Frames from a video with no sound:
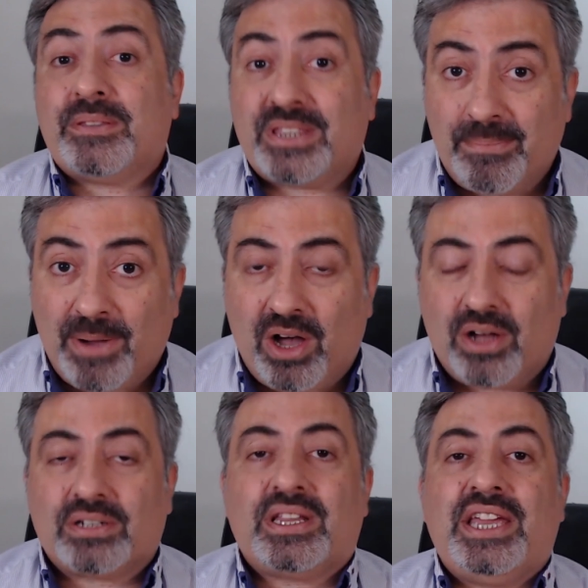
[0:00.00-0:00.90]

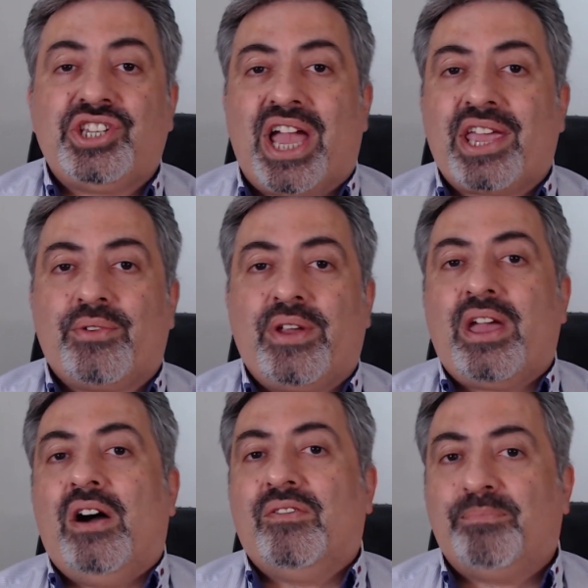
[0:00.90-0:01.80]
demand in January
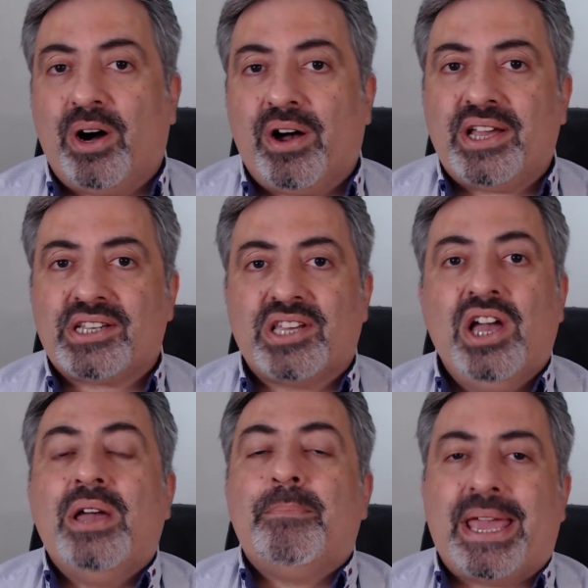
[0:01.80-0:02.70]
of buyers
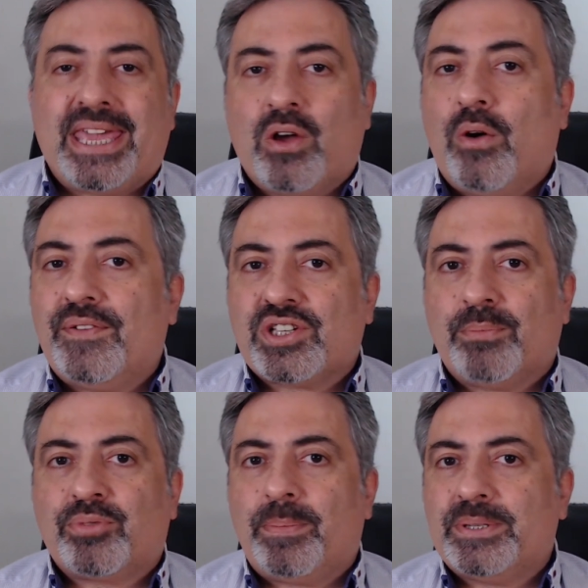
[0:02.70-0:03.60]
making offers on
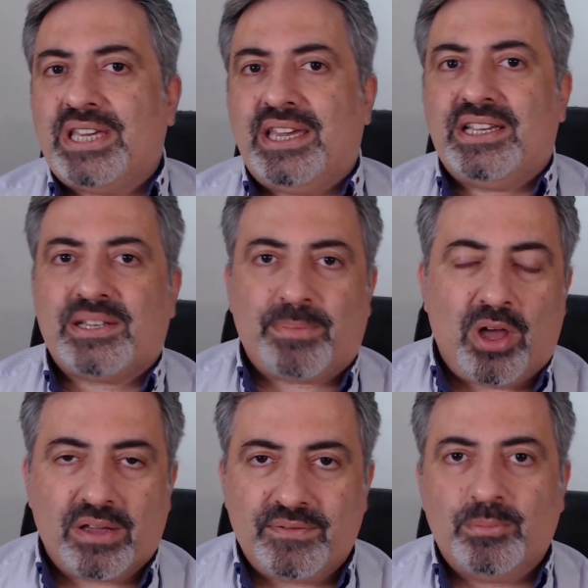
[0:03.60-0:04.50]
properties,
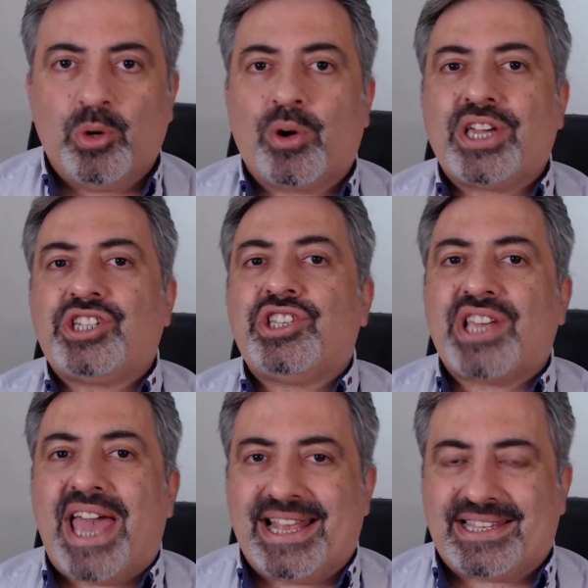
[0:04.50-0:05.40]
applying for mortgages,
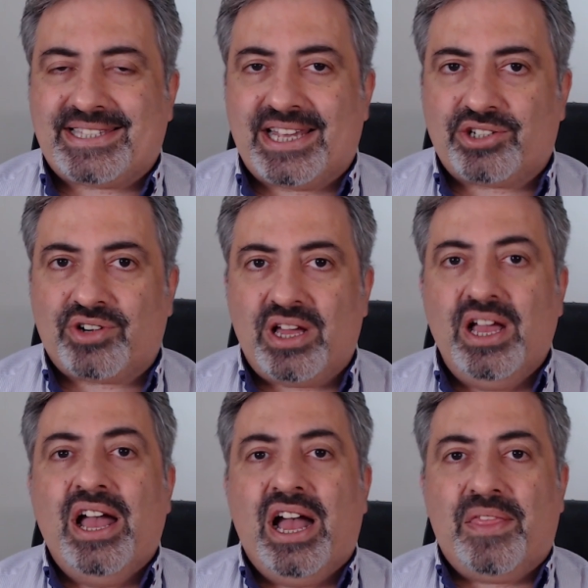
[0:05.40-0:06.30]
etc.
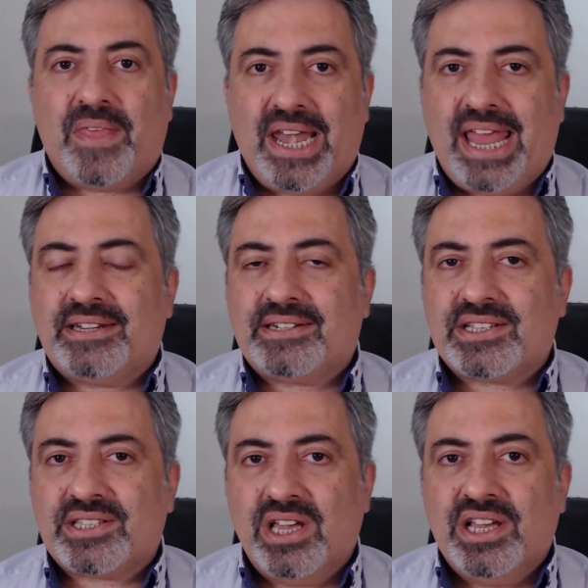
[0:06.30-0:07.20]
And the
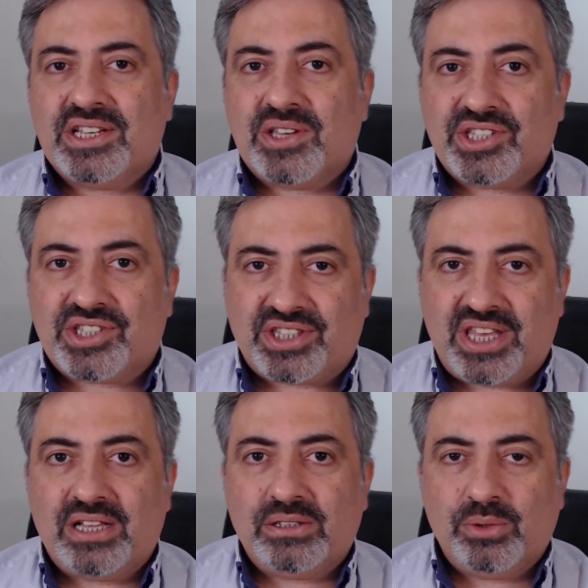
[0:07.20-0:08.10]
lenders
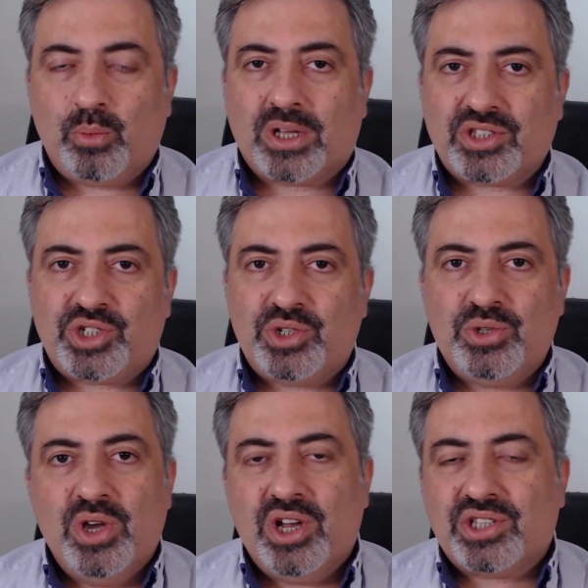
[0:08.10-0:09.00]
still want you
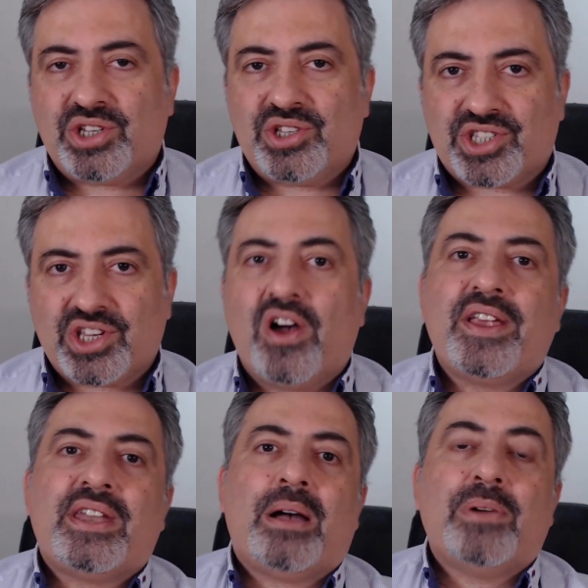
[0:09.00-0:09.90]
to sign
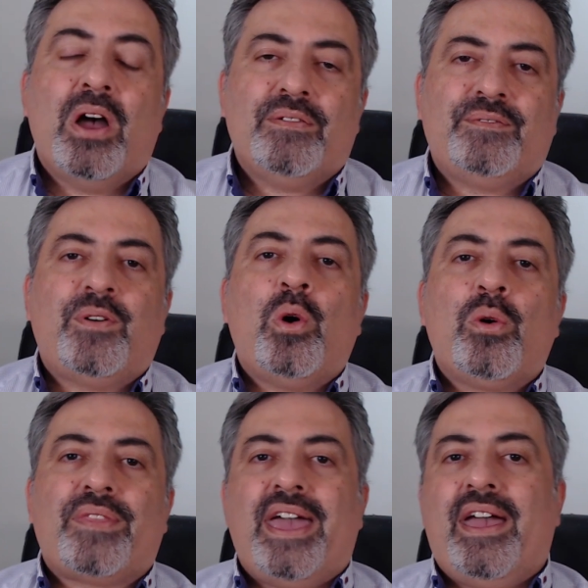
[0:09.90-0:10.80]
up for
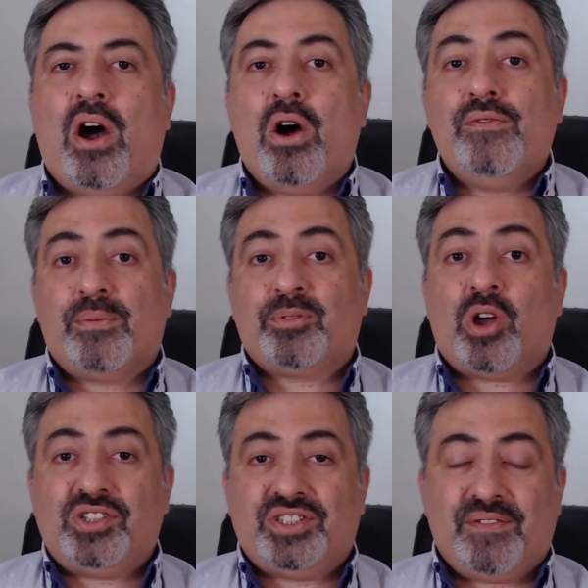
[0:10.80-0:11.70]
their
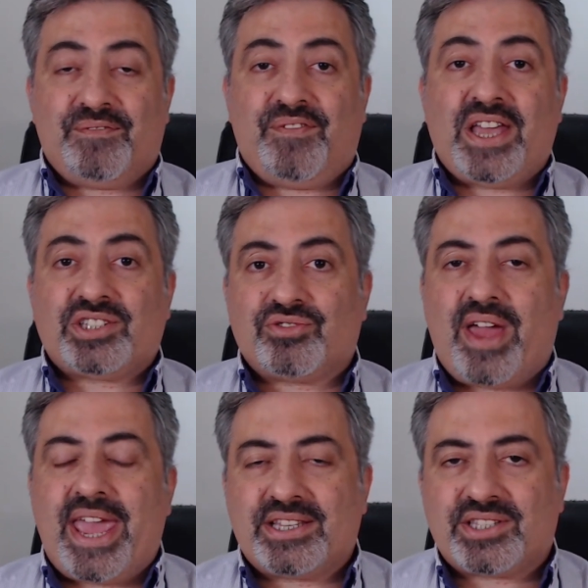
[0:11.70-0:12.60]
overpriced fixed
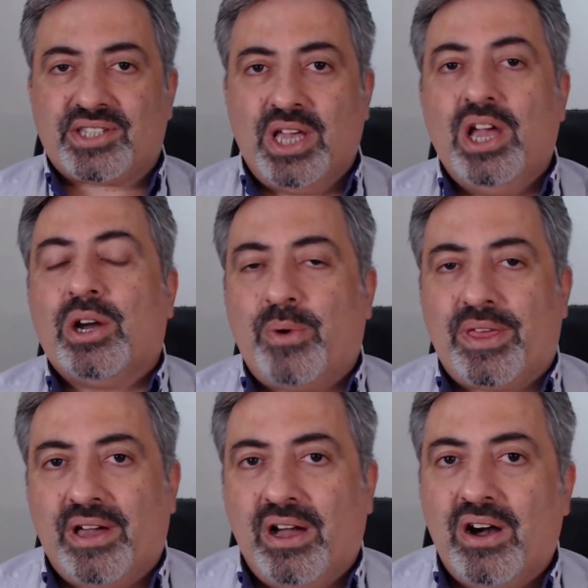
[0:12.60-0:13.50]
rates with
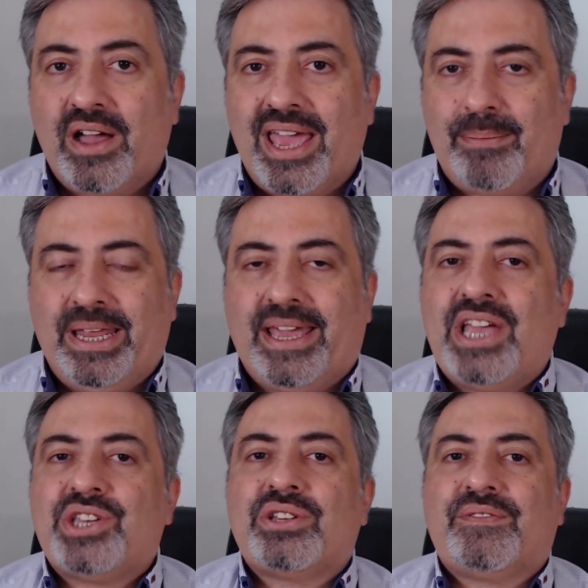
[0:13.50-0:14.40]
high
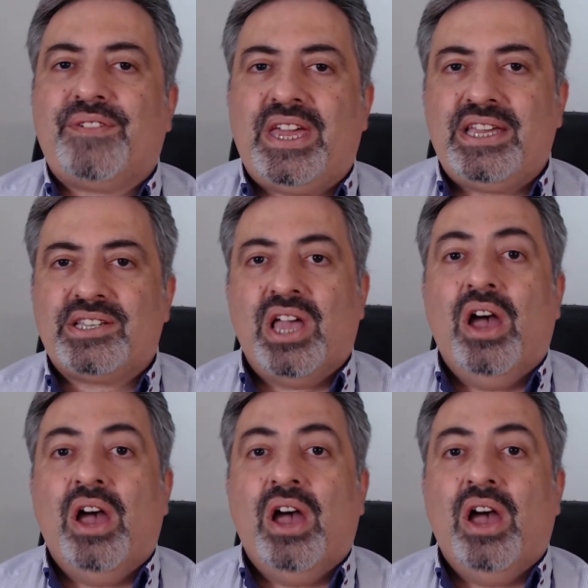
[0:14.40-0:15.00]
application fees